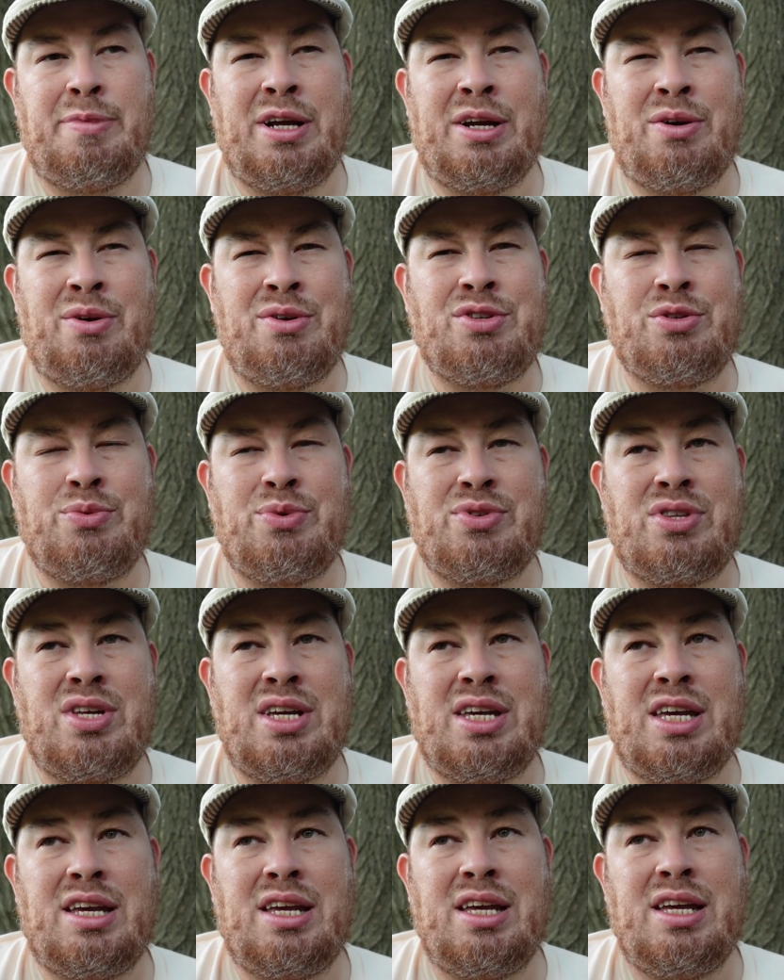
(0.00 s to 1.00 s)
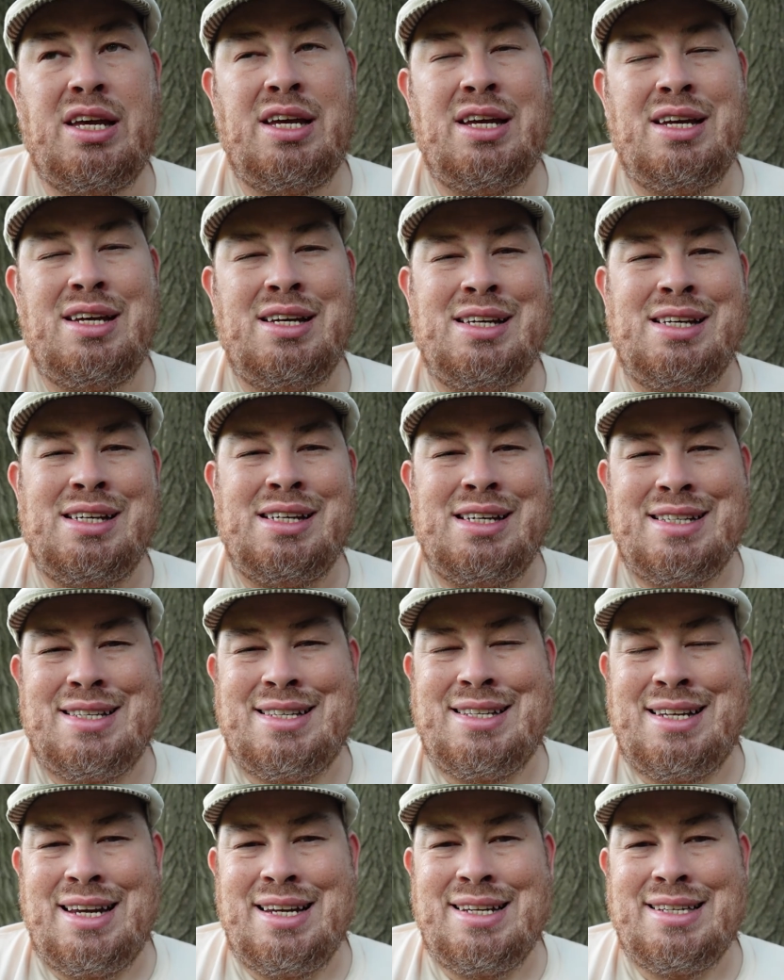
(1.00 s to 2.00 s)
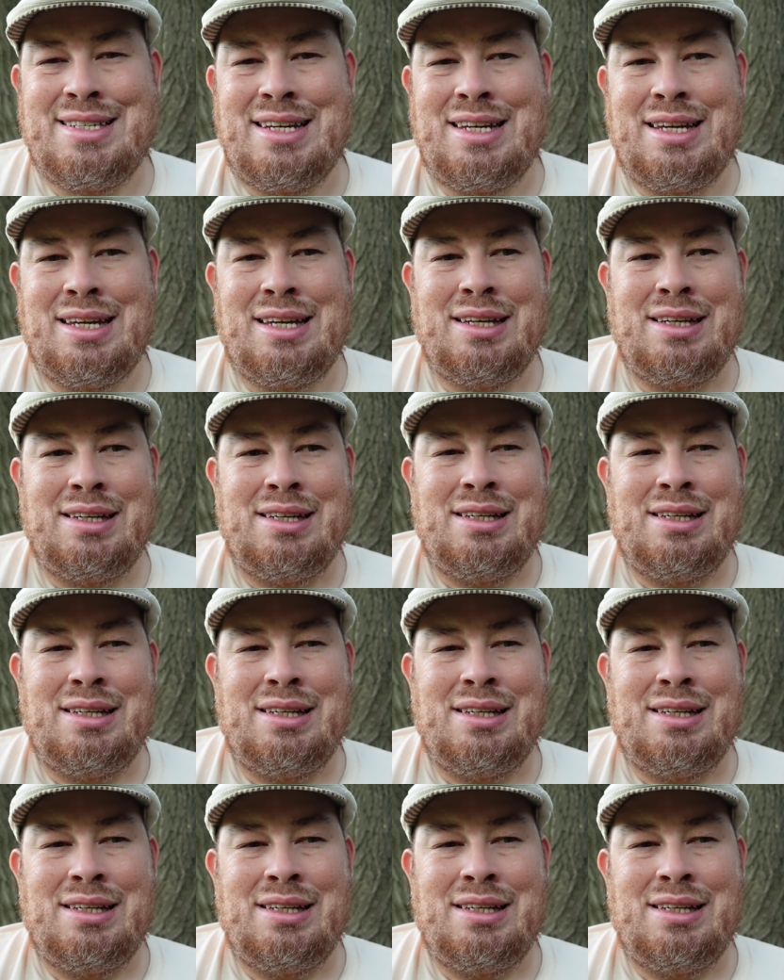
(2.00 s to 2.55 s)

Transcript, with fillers: but I also was thinking, it's dicey.